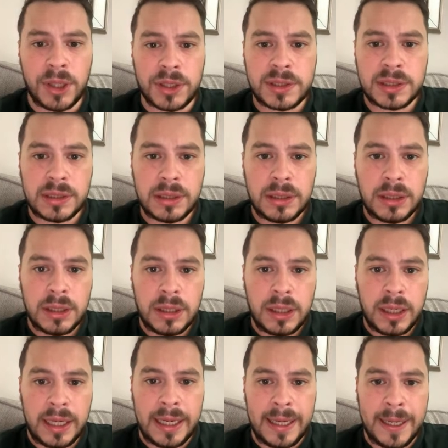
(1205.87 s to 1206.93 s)
must.
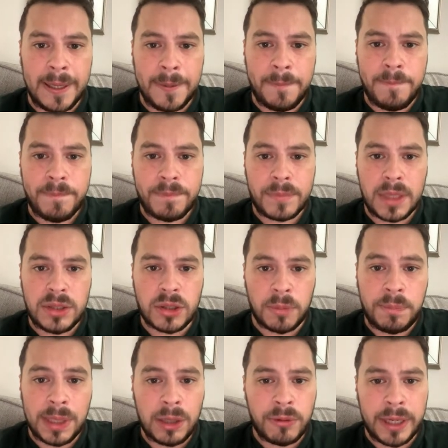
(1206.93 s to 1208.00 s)
He's
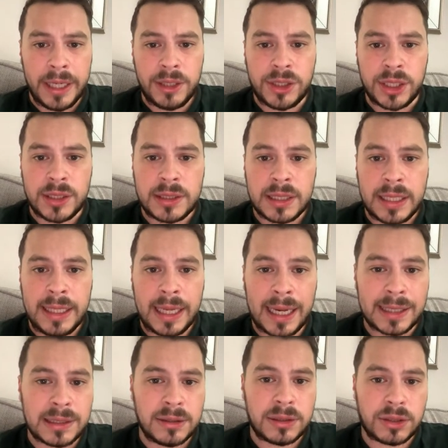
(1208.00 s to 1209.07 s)
on big wages. He
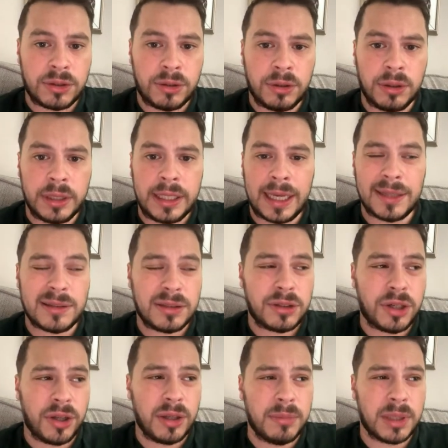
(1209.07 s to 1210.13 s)
hasn't scored. He hasn't
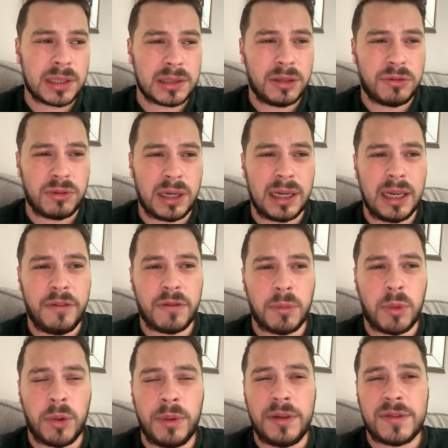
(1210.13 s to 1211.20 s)
cut the mustard really
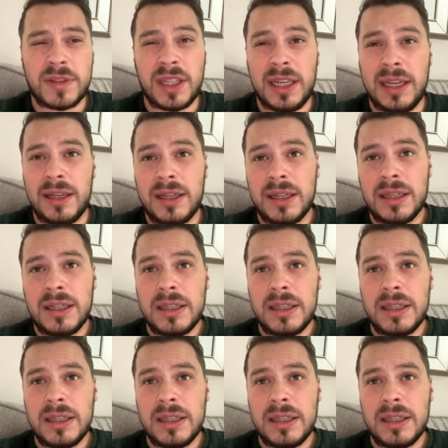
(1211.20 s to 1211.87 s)
from what we've seen.